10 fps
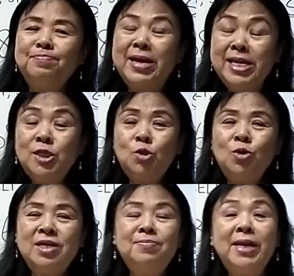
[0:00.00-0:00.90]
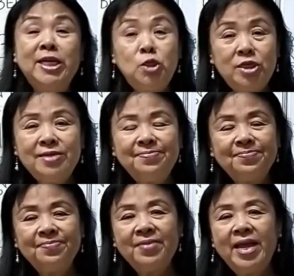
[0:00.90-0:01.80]
peninsular Malaysia,
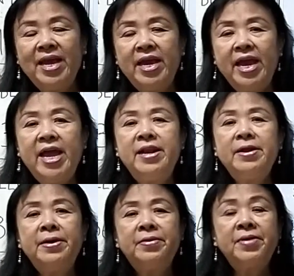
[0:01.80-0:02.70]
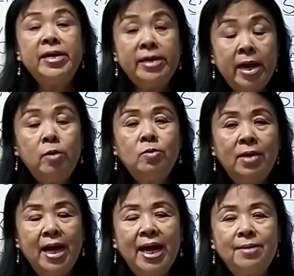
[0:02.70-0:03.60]
and right now
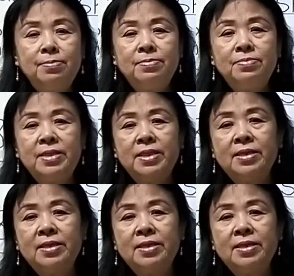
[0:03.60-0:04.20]
I'm